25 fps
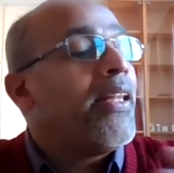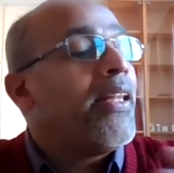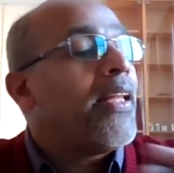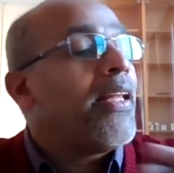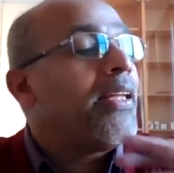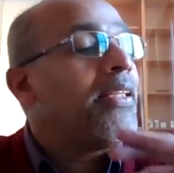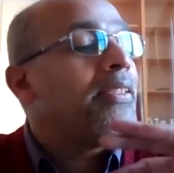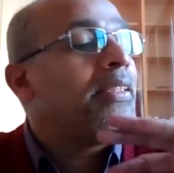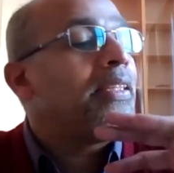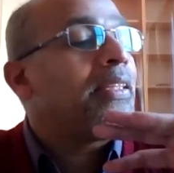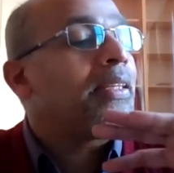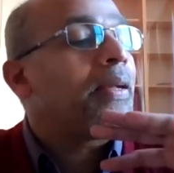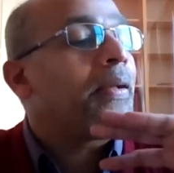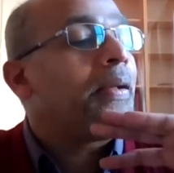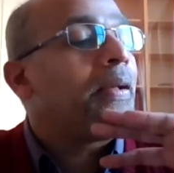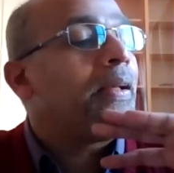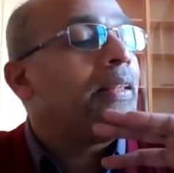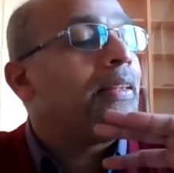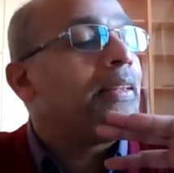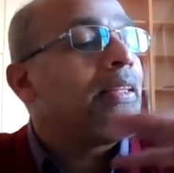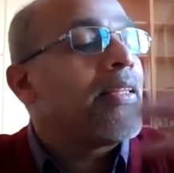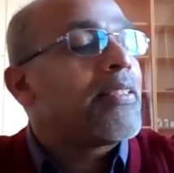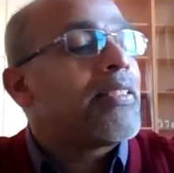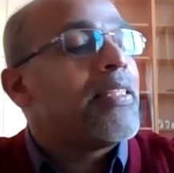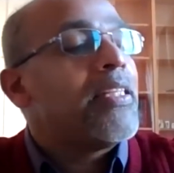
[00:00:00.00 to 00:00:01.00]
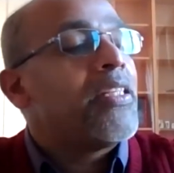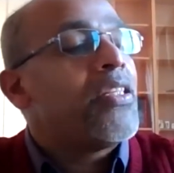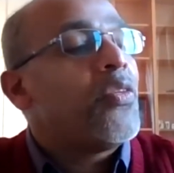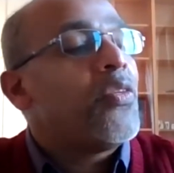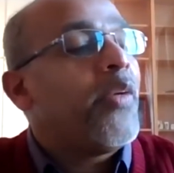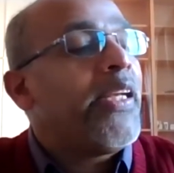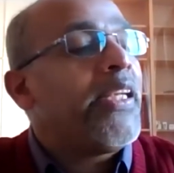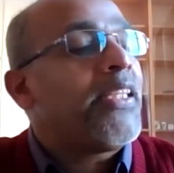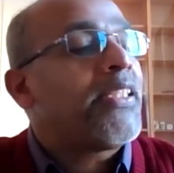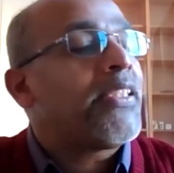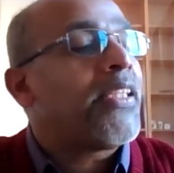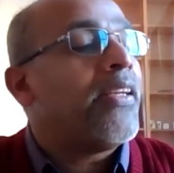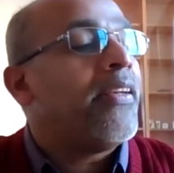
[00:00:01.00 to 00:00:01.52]
the, the, the
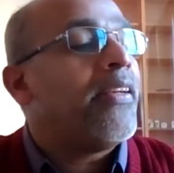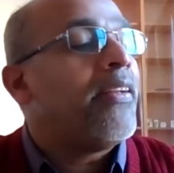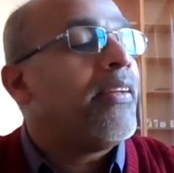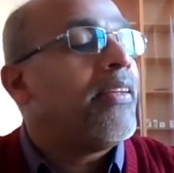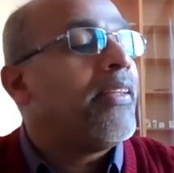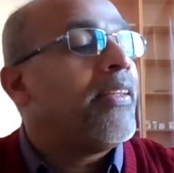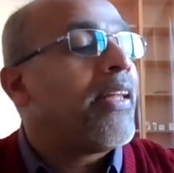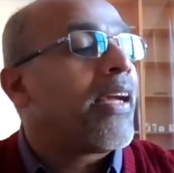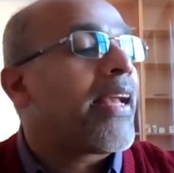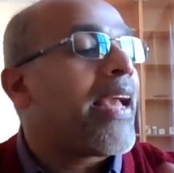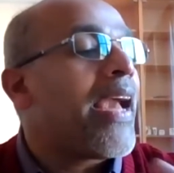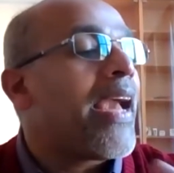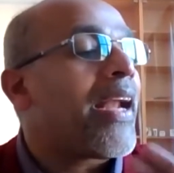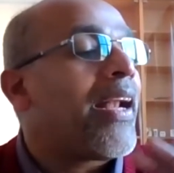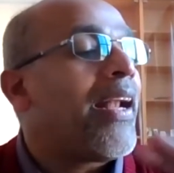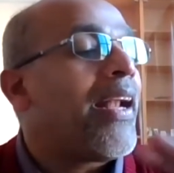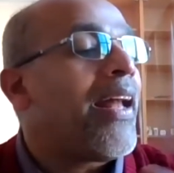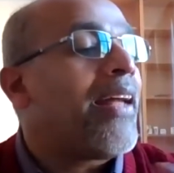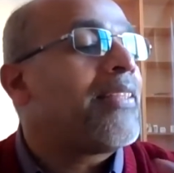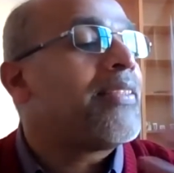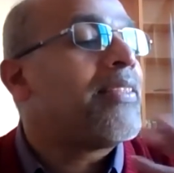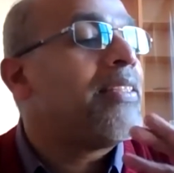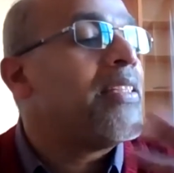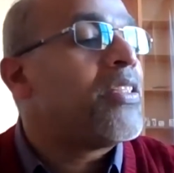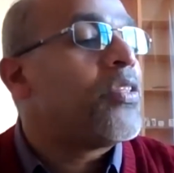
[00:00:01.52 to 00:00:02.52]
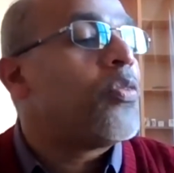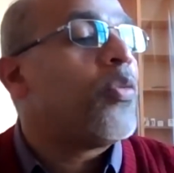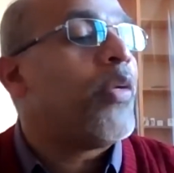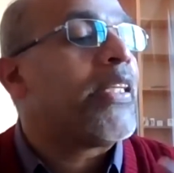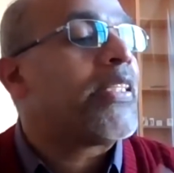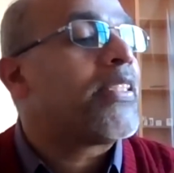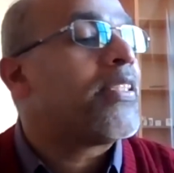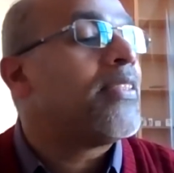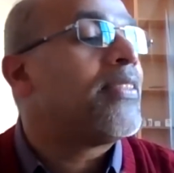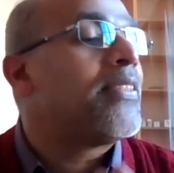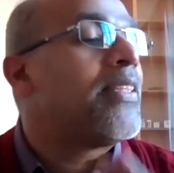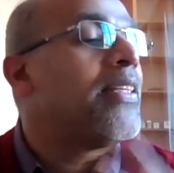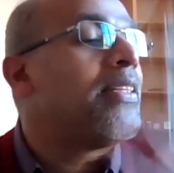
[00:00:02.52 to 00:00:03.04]
situation, the Kerala
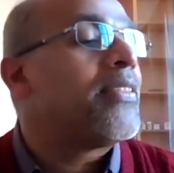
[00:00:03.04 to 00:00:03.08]
situation,